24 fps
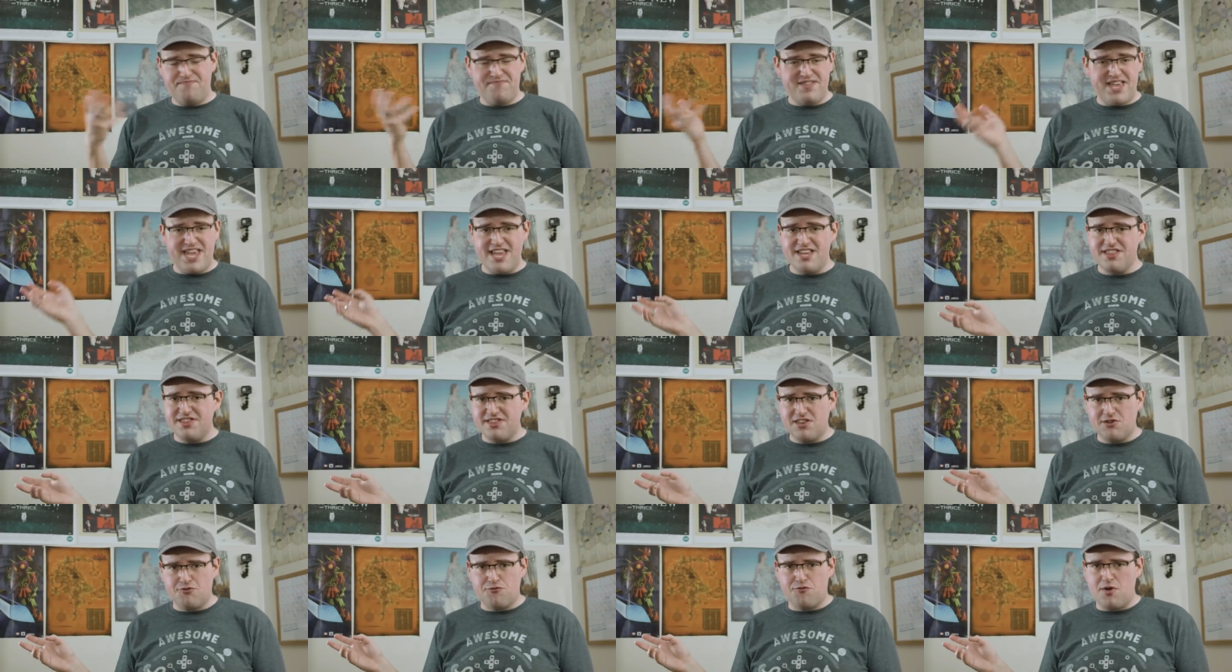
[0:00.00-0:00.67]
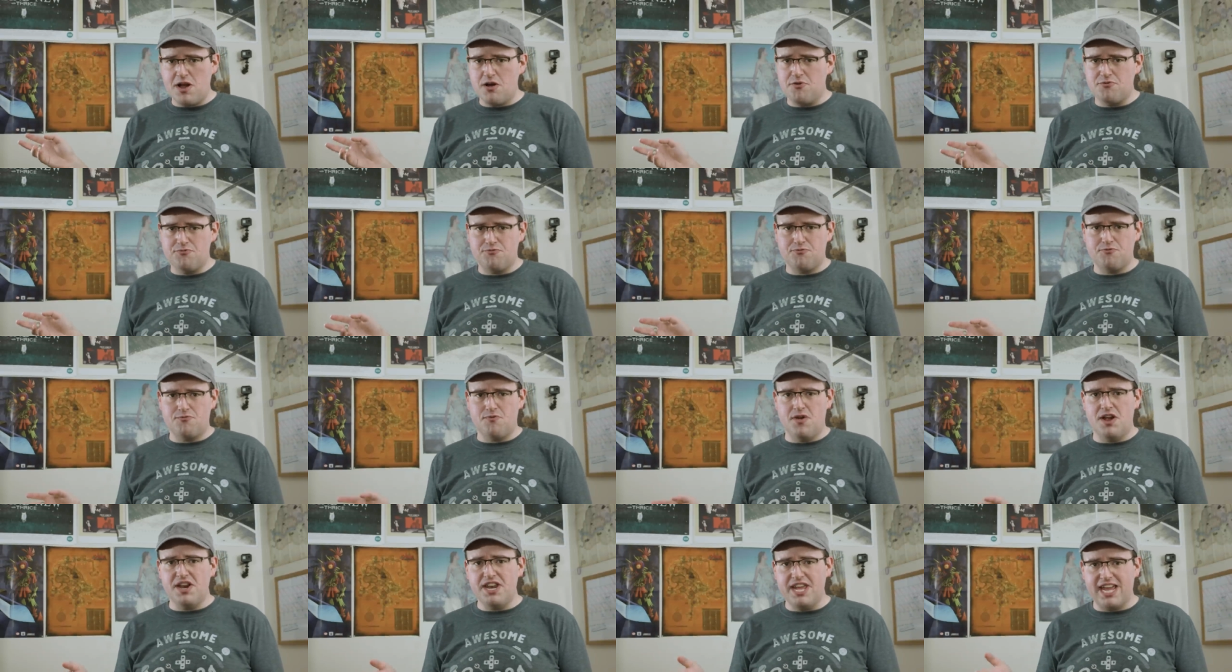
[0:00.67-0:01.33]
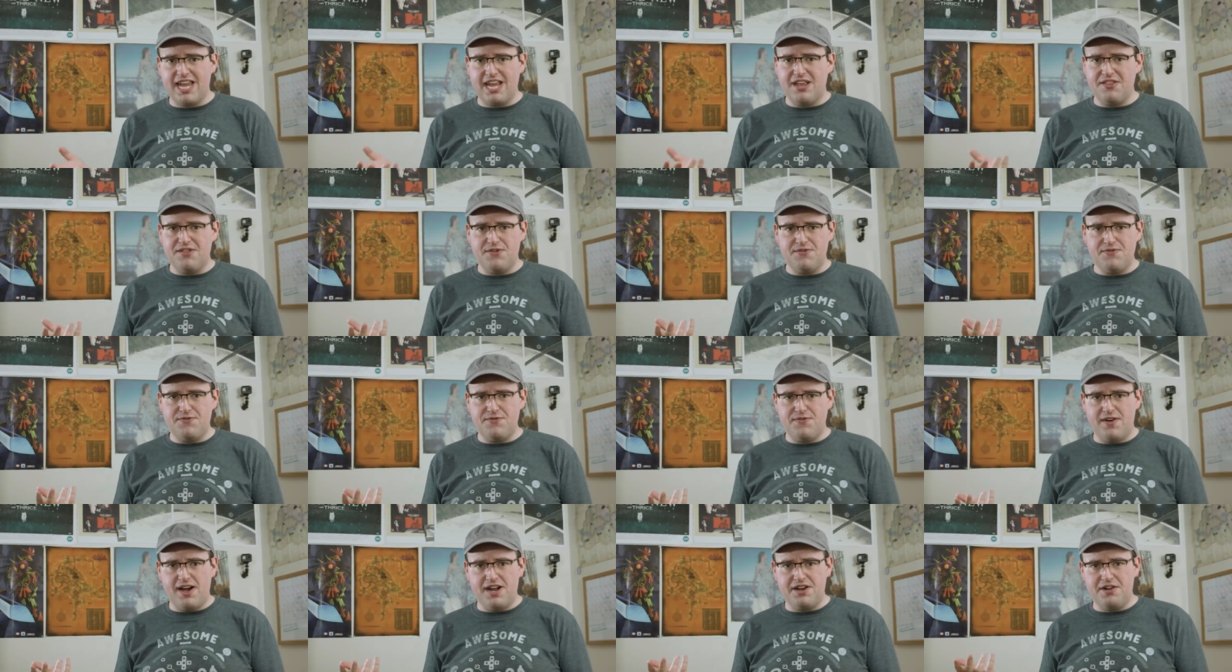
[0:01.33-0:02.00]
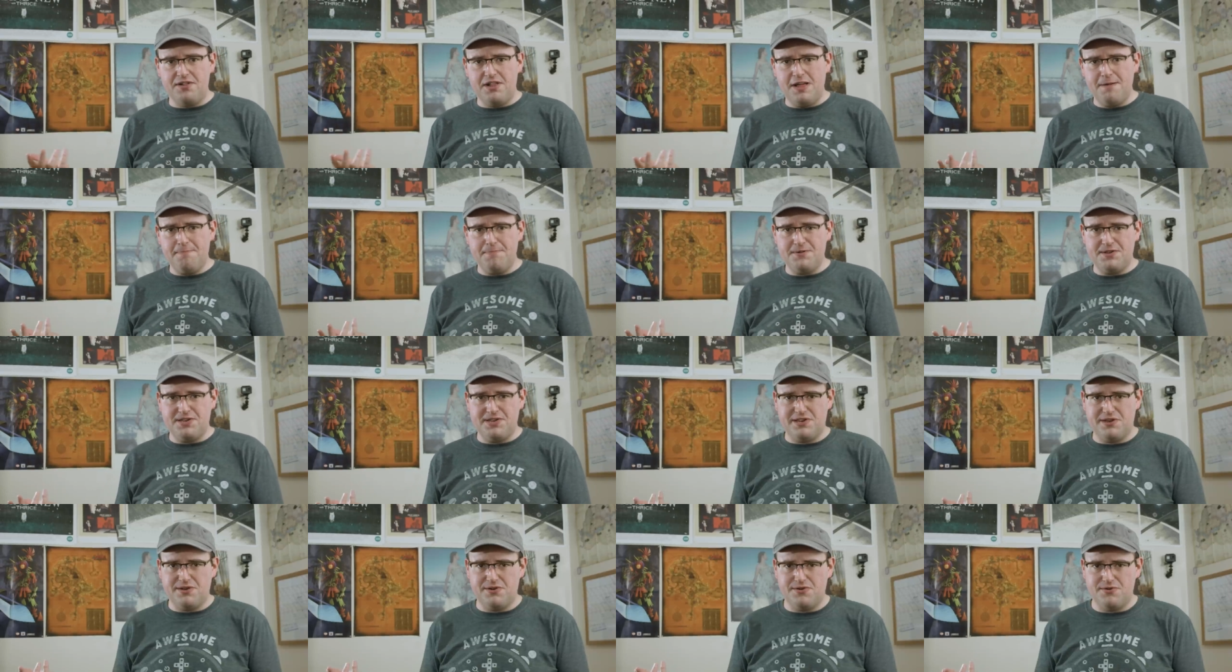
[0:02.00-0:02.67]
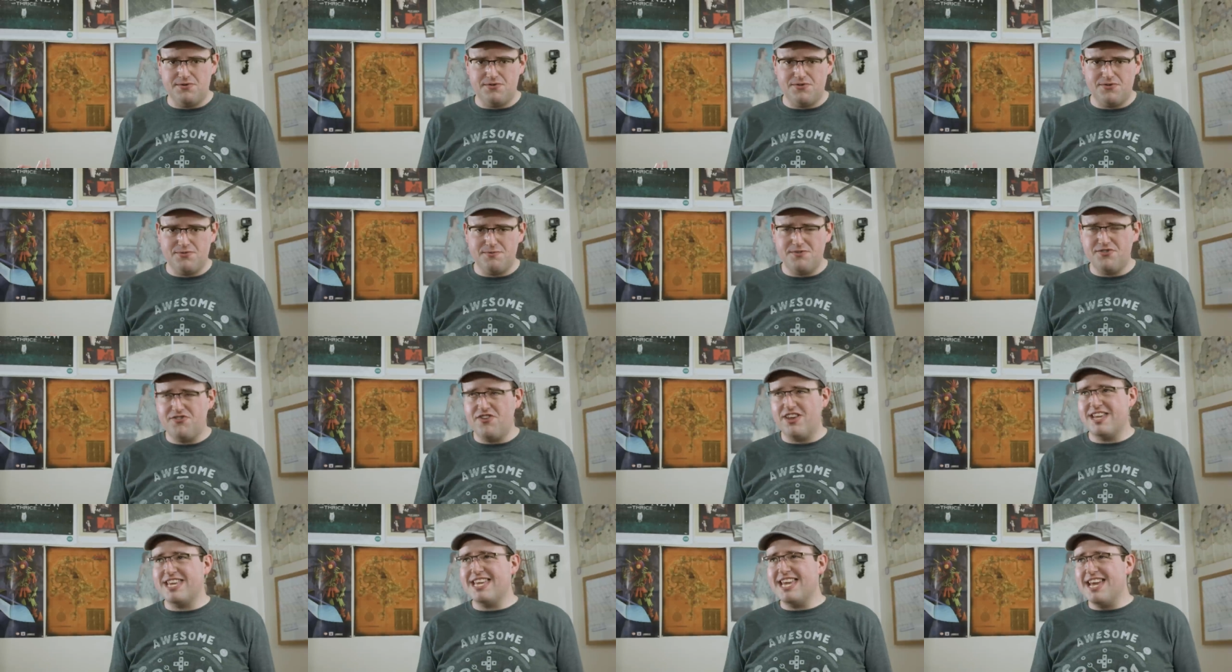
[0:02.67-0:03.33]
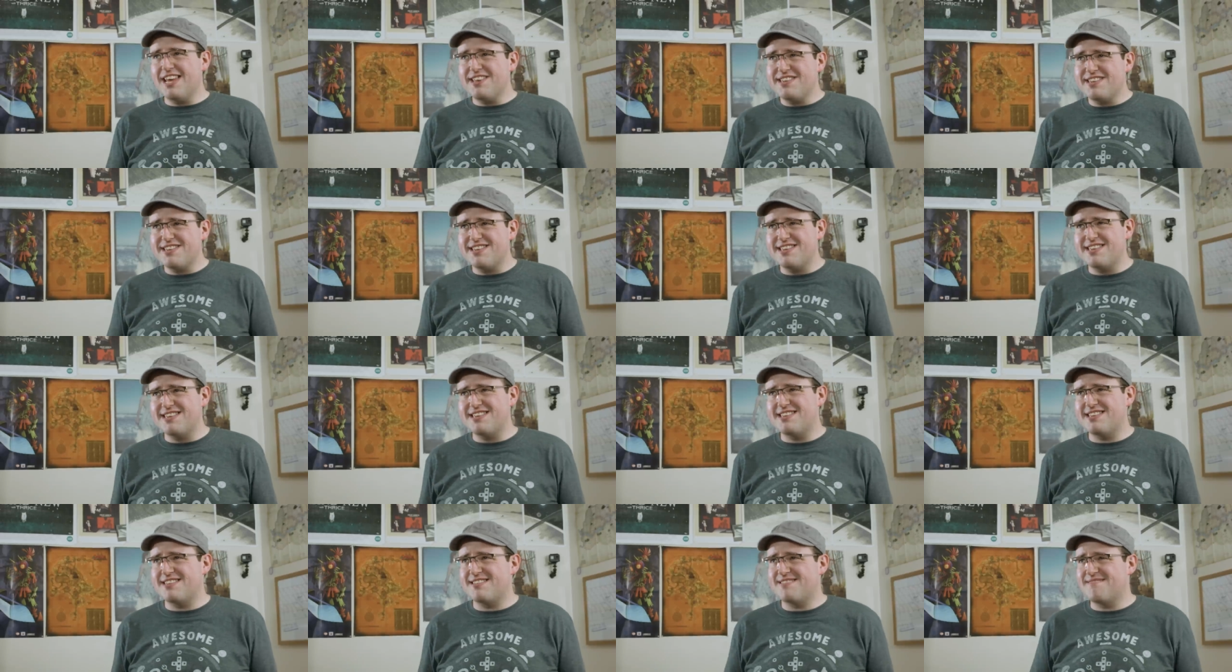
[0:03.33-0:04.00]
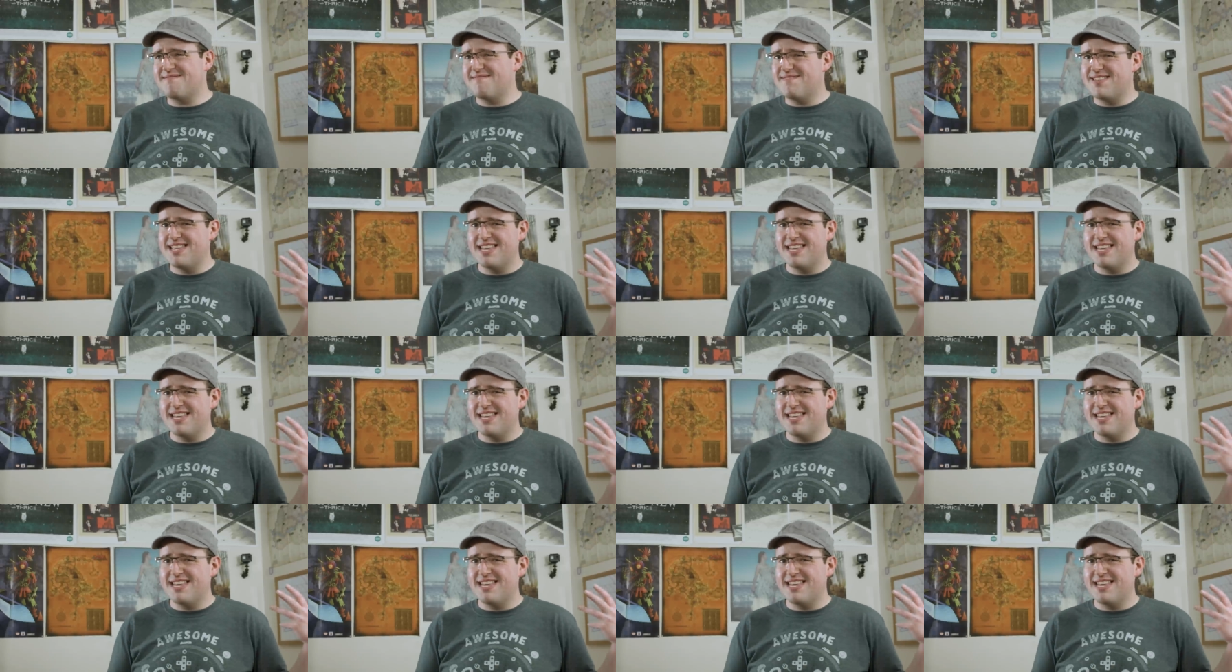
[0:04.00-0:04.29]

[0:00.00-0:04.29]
hit the ground running in the final episodes, which I guess is